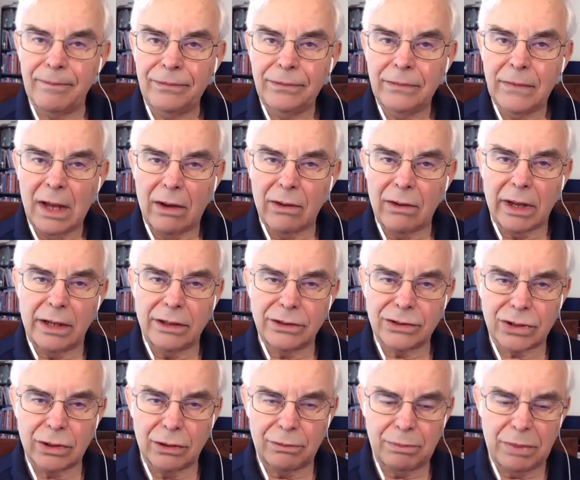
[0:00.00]
Okay,
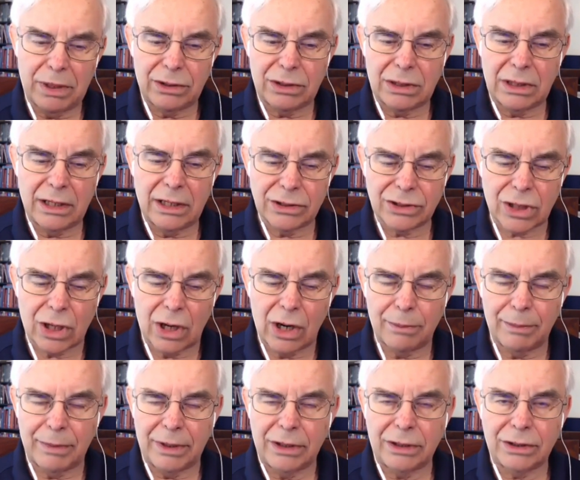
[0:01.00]
so B T S
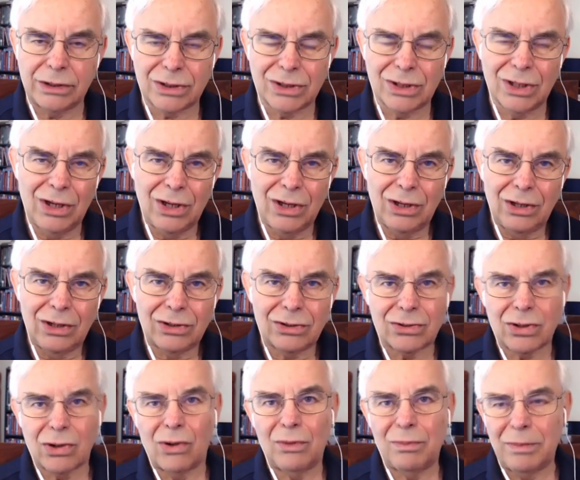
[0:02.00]
Armies
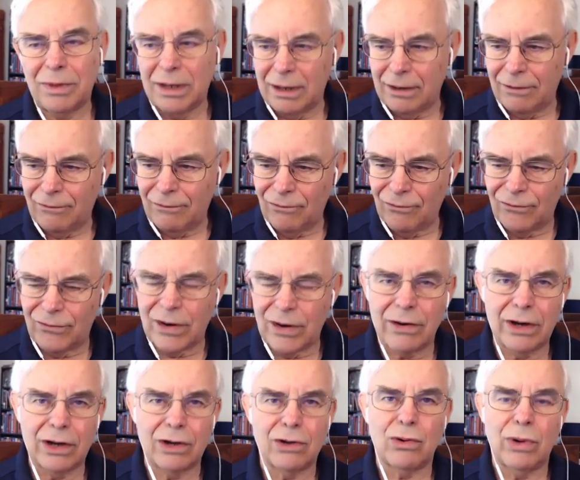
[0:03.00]
told me
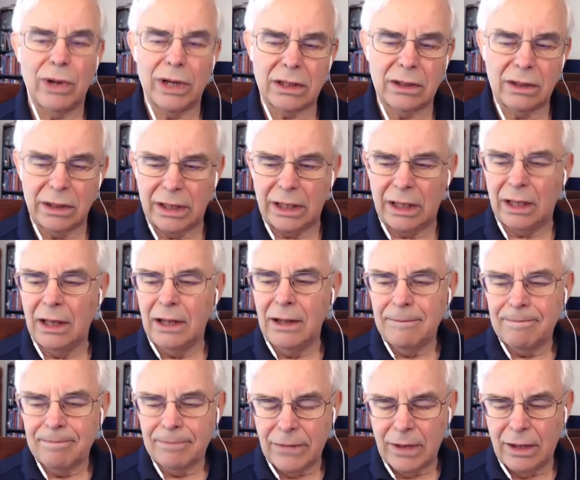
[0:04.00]
very quickly
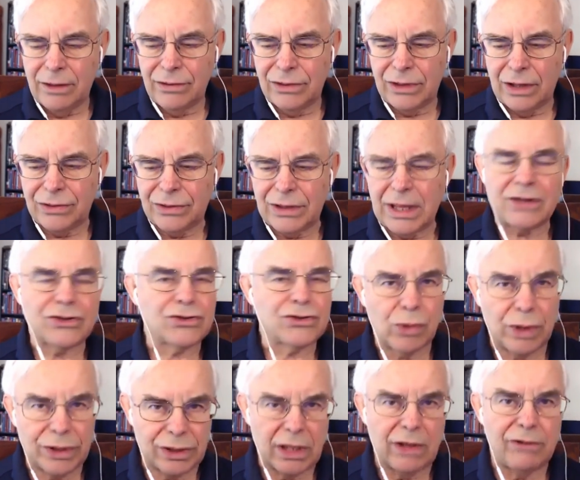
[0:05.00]
that that's
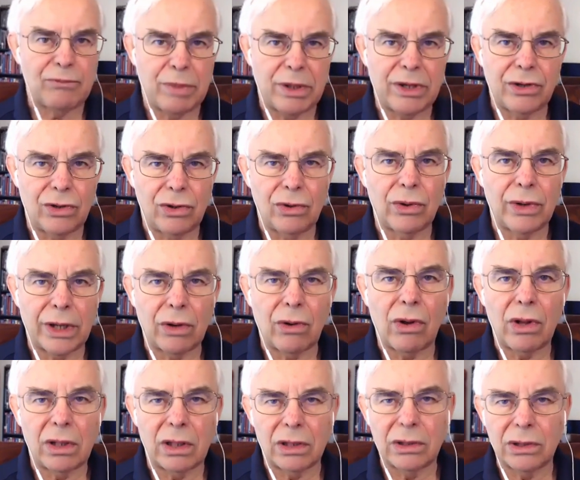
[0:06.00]
what they've been doing
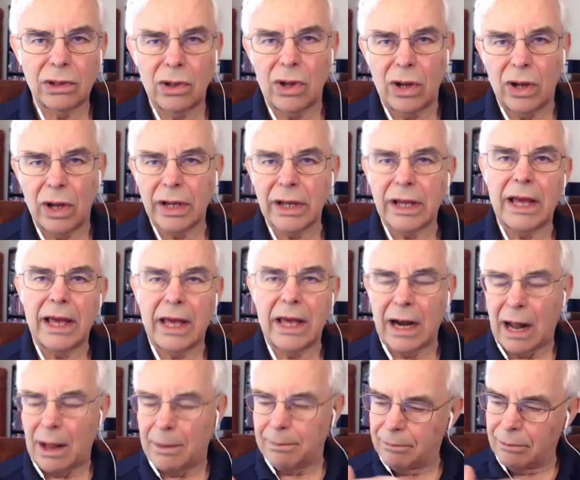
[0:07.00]
all along, and
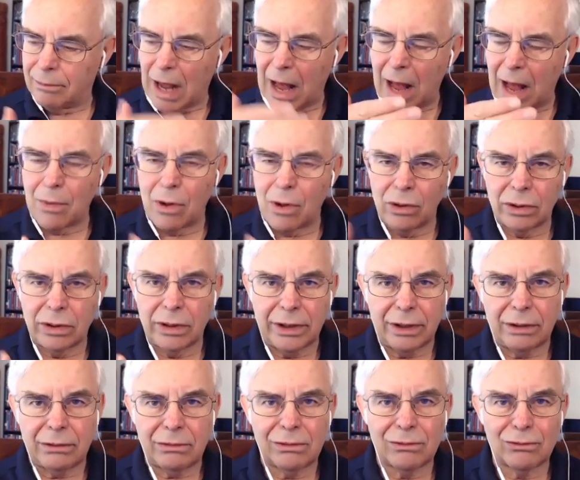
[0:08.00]
I'm I'm only
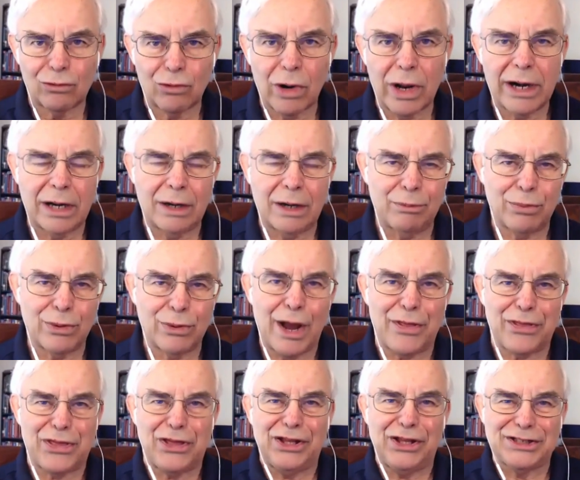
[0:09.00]
running
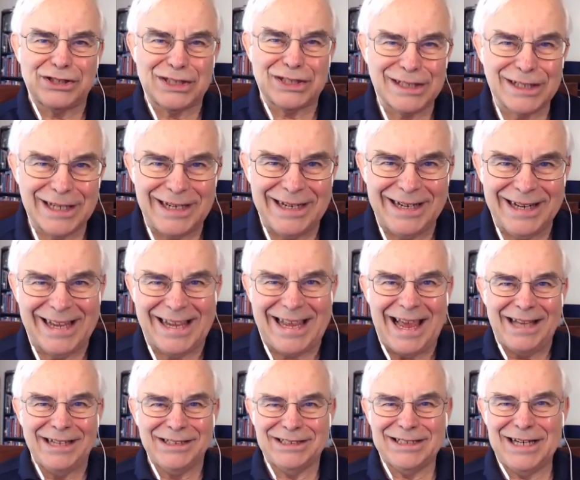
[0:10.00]
breathlessly to
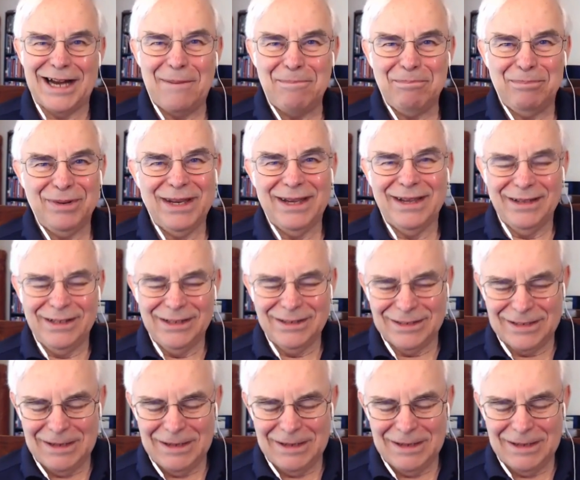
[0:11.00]
catch up, because